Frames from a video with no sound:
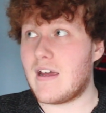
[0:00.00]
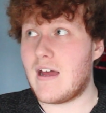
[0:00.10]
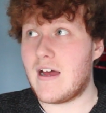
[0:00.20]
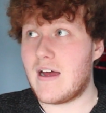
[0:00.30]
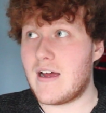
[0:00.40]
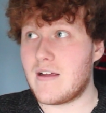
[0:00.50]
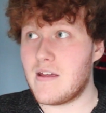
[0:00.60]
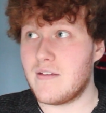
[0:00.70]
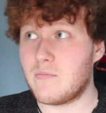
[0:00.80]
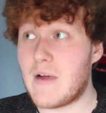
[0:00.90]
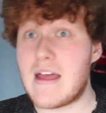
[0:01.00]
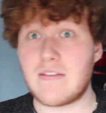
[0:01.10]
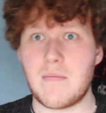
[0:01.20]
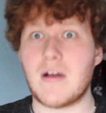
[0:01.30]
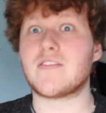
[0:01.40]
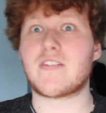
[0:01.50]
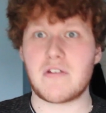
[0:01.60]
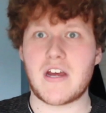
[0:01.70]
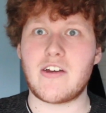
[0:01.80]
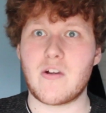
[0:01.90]
where the Monster
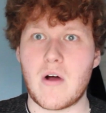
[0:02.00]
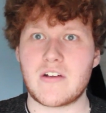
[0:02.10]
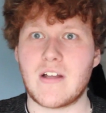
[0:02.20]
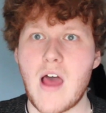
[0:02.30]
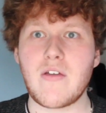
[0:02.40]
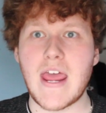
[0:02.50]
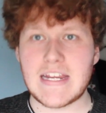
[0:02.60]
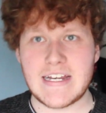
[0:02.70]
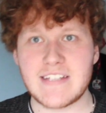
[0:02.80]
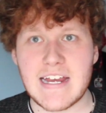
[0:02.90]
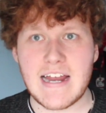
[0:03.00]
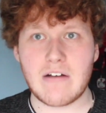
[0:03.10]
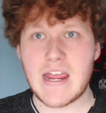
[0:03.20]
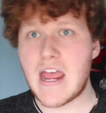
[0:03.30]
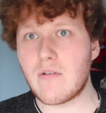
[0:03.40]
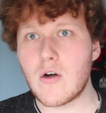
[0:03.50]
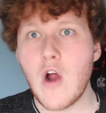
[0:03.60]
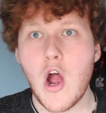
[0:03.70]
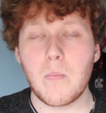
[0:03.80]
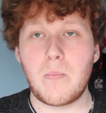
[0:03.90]
Association are watching, like, okay, he didn't take down a hero,